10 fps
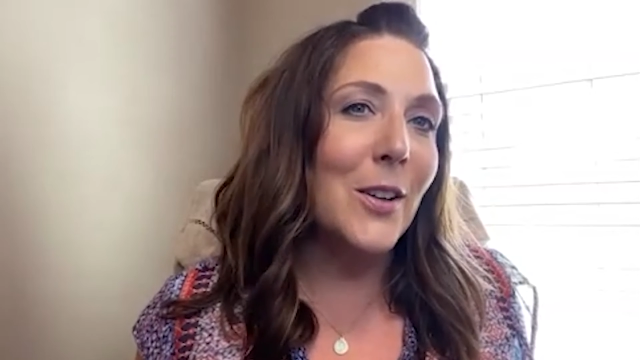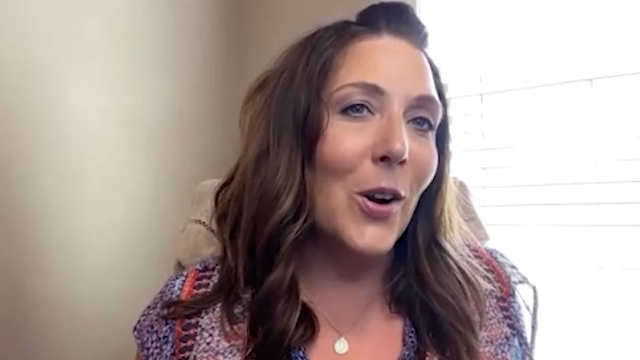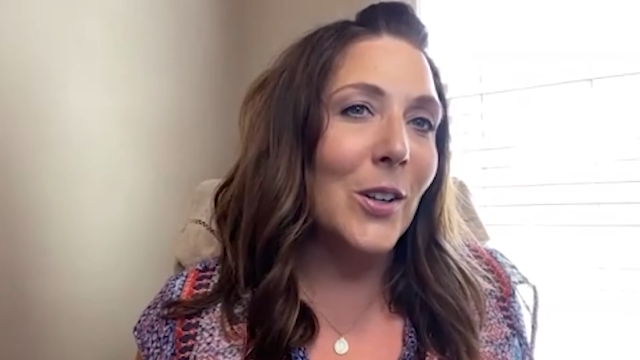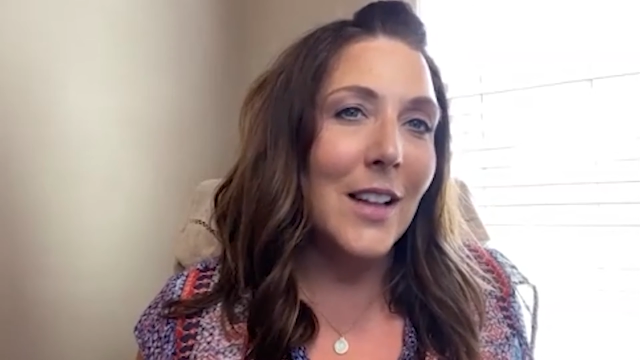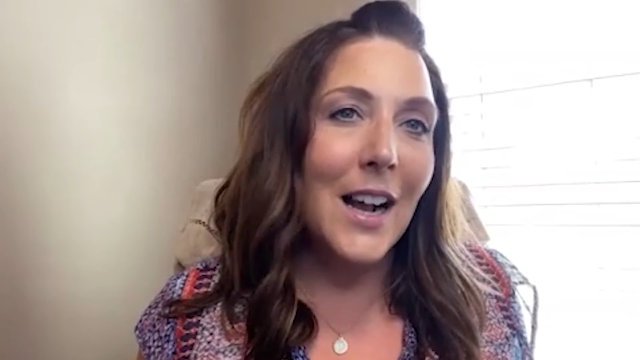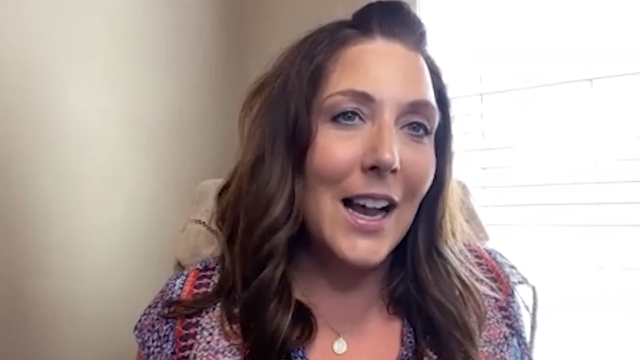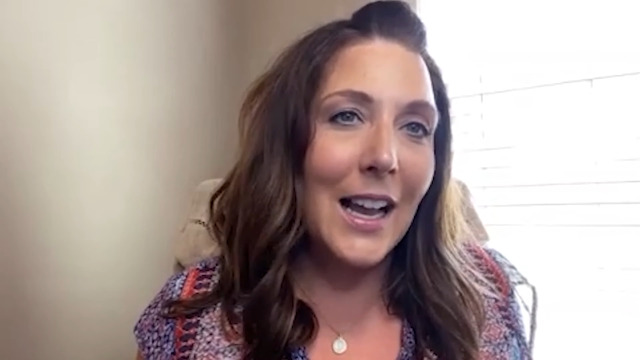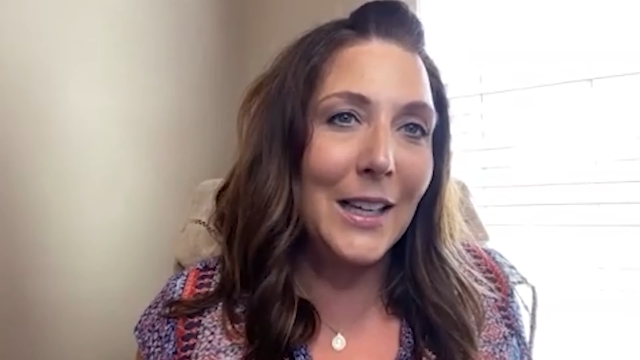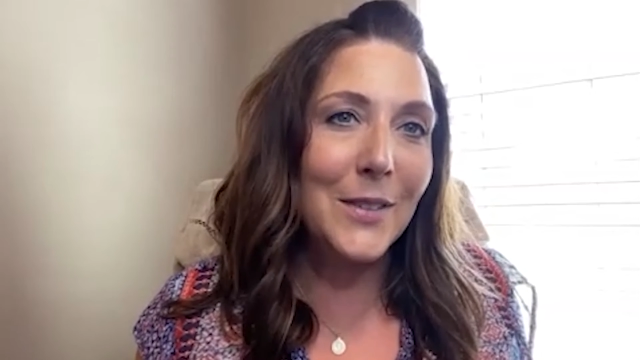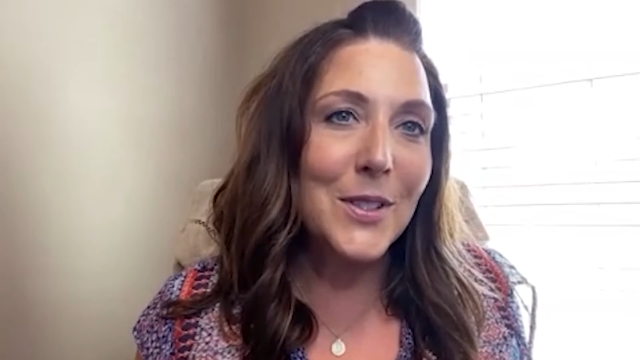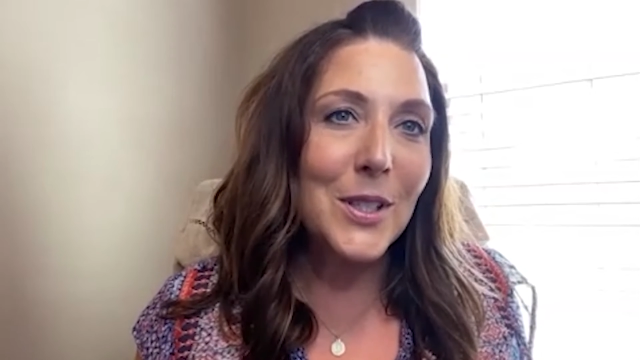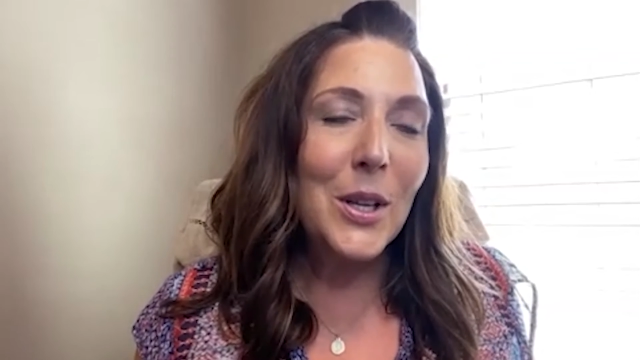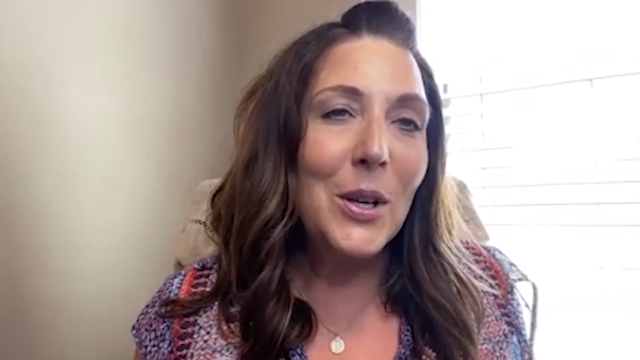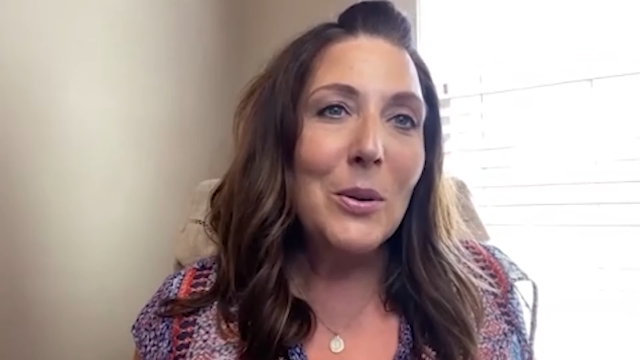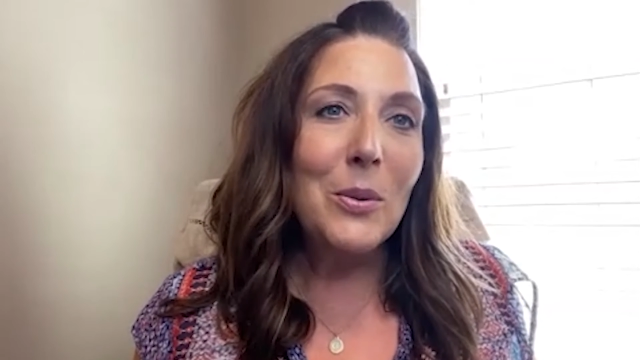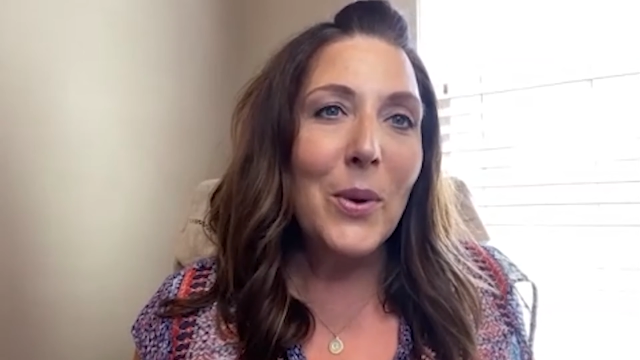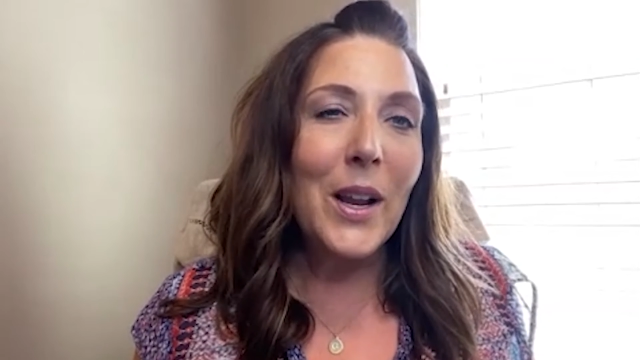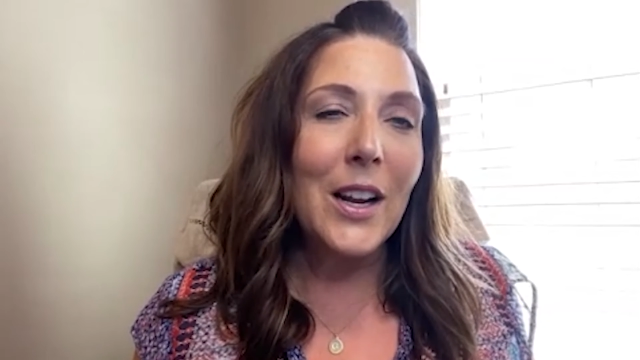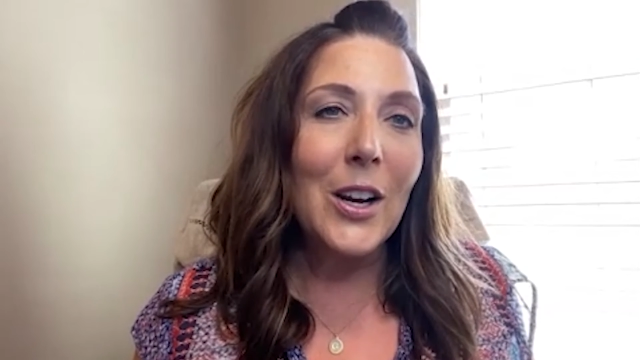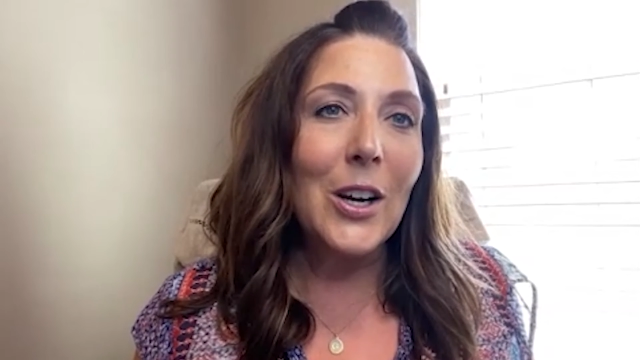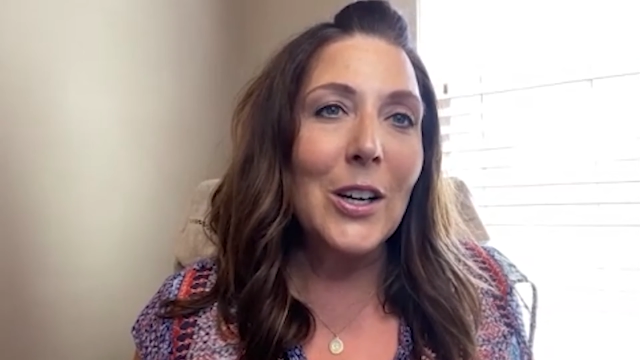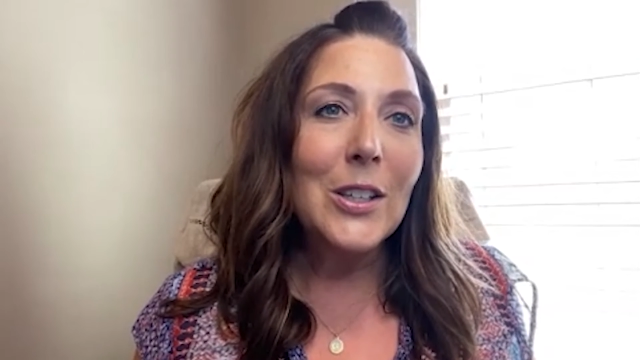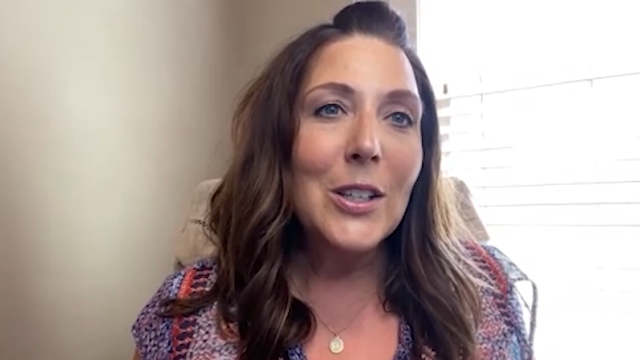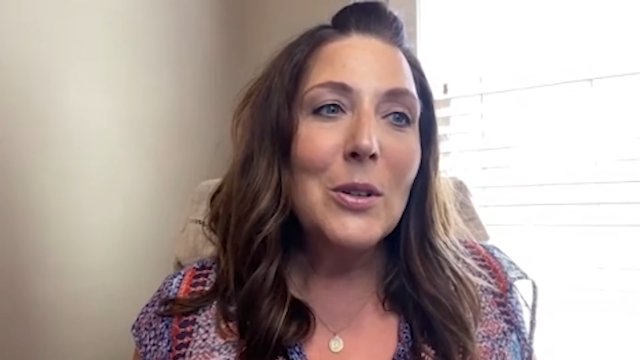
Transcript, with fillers: in our lives where